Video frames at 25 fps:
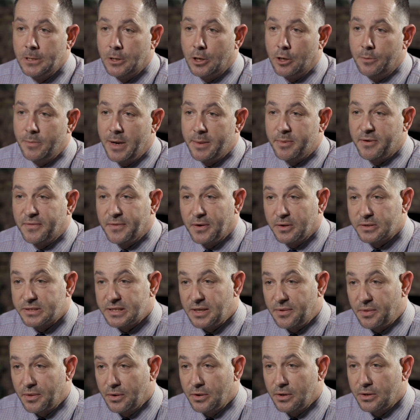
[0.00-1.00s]
or maybe
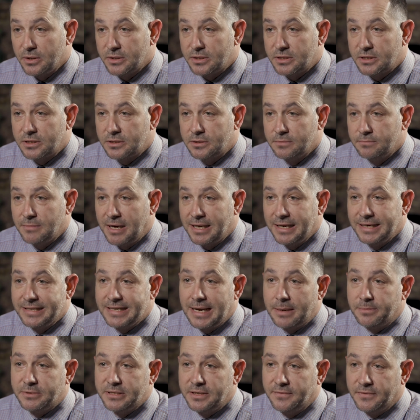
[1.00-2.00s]
faulty thoughts,
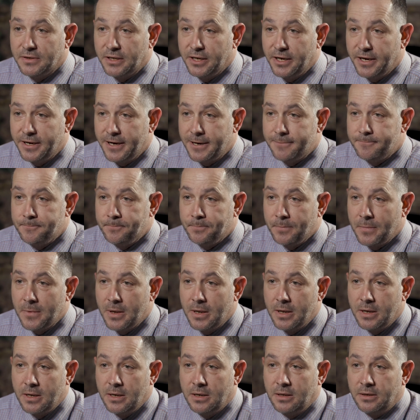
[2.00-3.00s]
maladaptive learning.
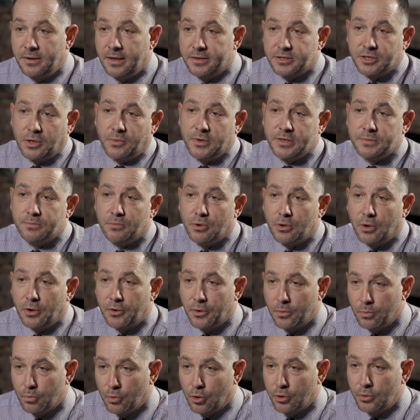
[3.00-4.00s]
There's always more
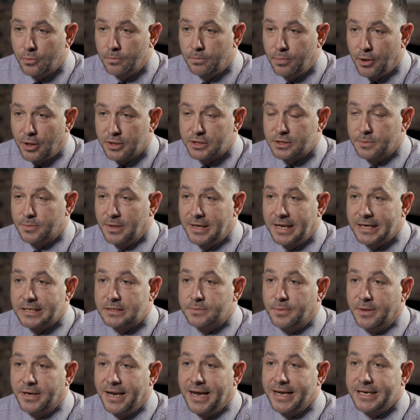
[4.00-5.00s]
than one possible
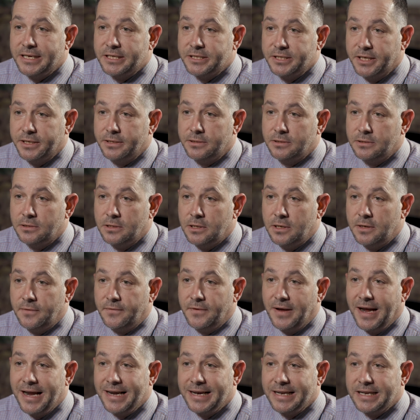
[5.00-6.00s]
explanation
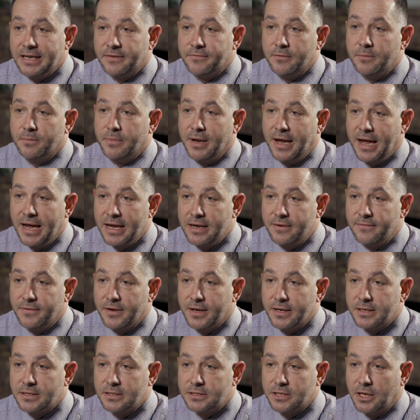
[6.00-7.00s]
for any given
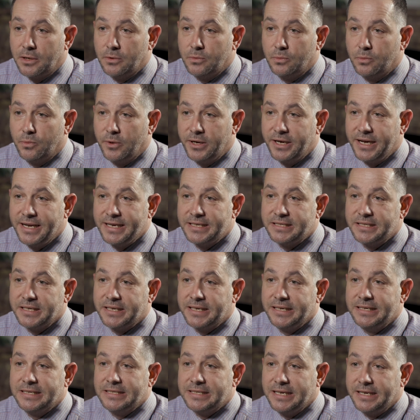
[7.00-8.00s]
behaviour, so we need to
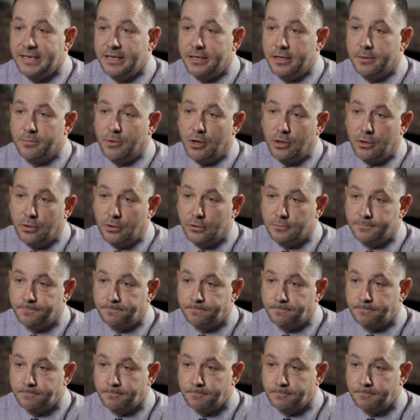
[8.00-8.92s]
consider them all.